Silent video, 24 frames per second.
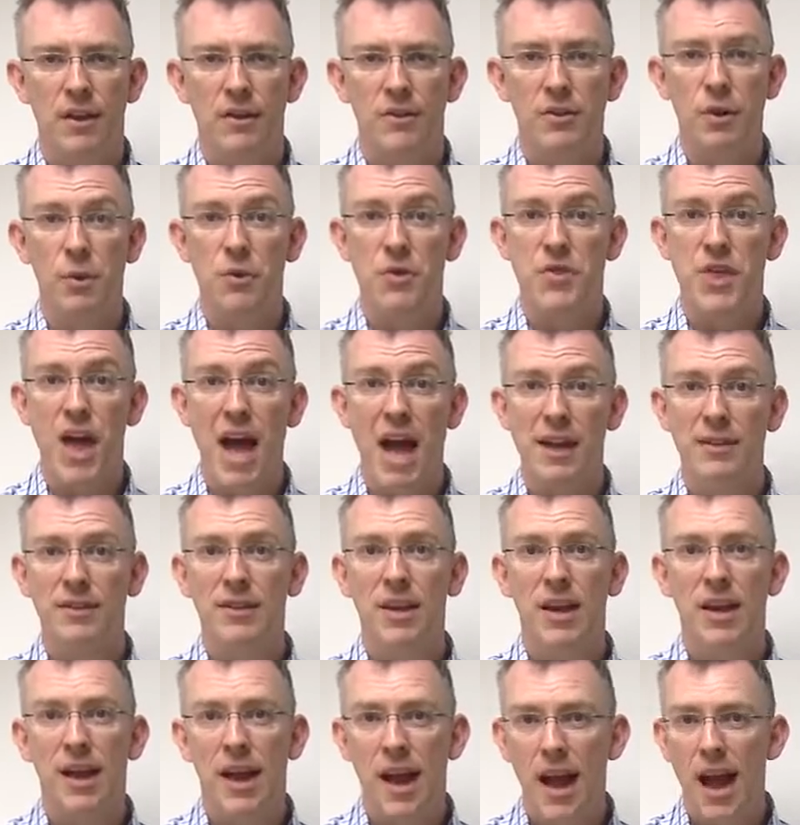So
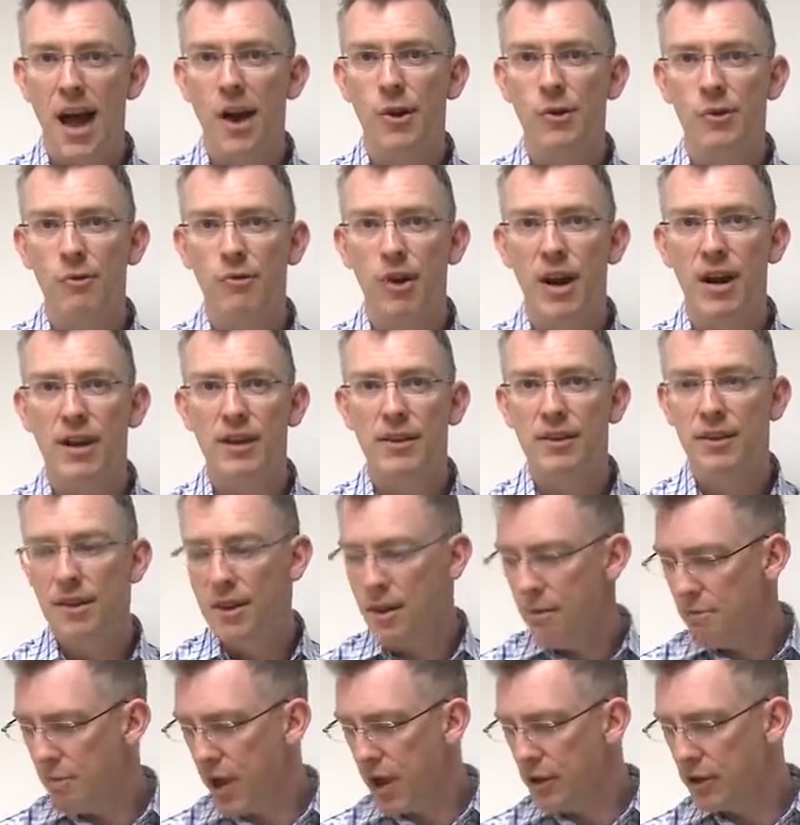that's how to write
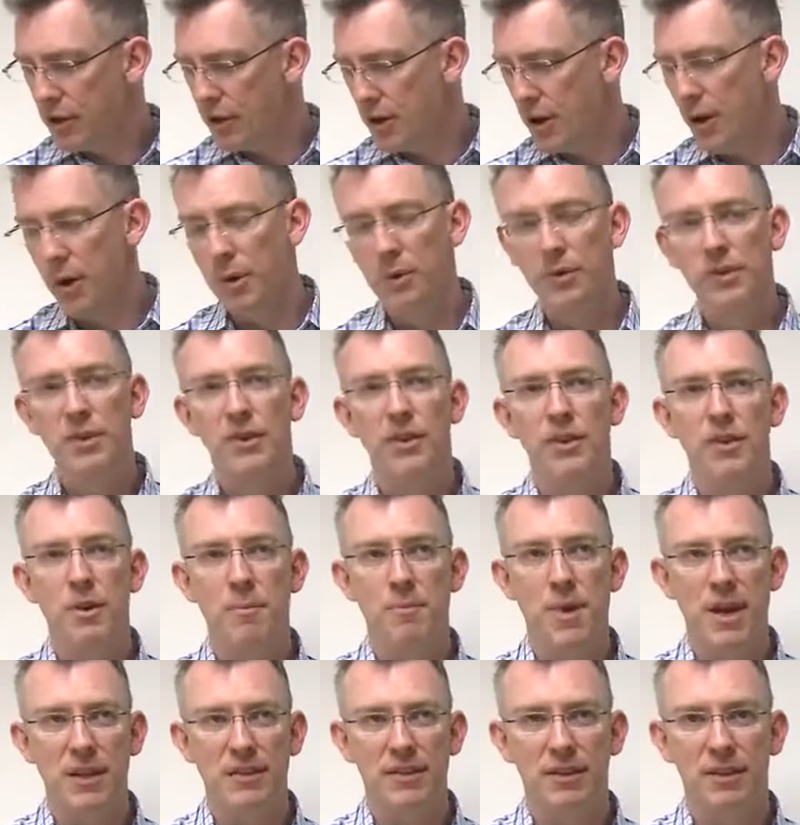patient notes, the
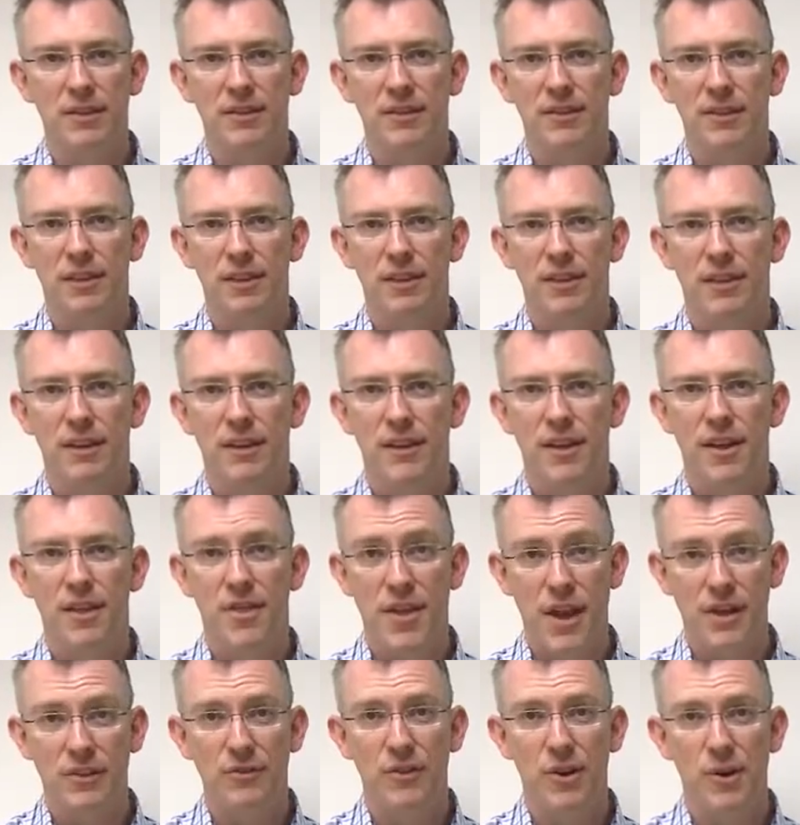basics.
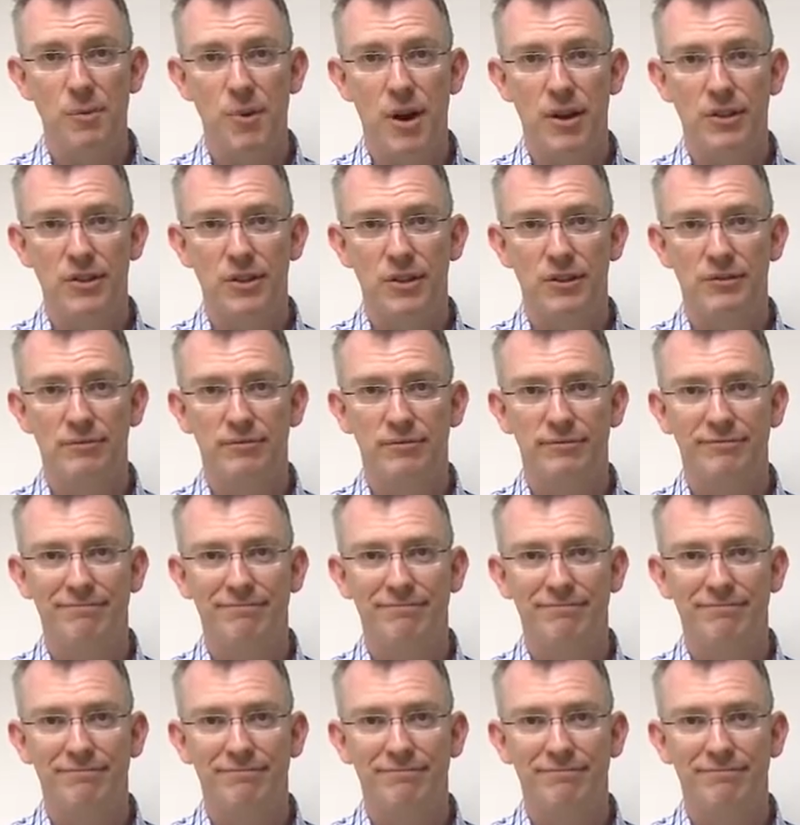Thanks very much.